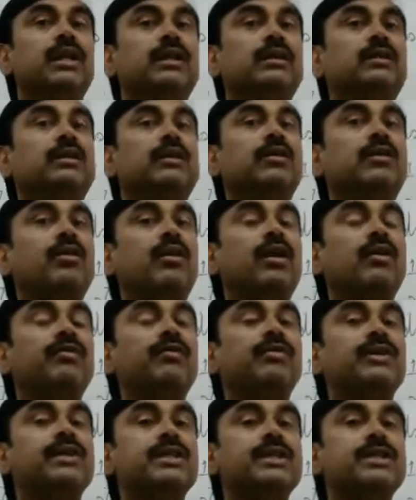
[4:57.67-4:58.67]
the crop
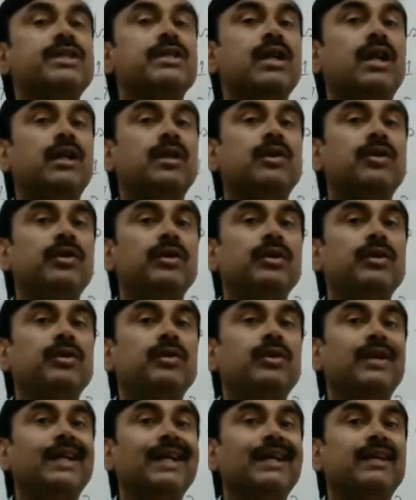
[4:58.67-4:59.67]
which is not going to
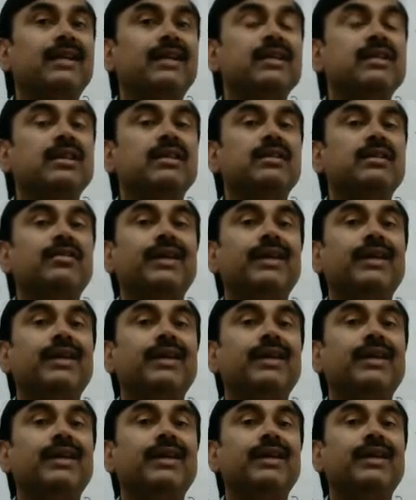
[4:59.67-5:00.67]
get disease very
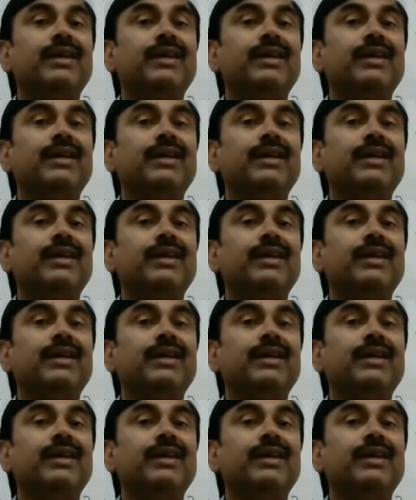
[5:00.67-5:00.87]
quickly,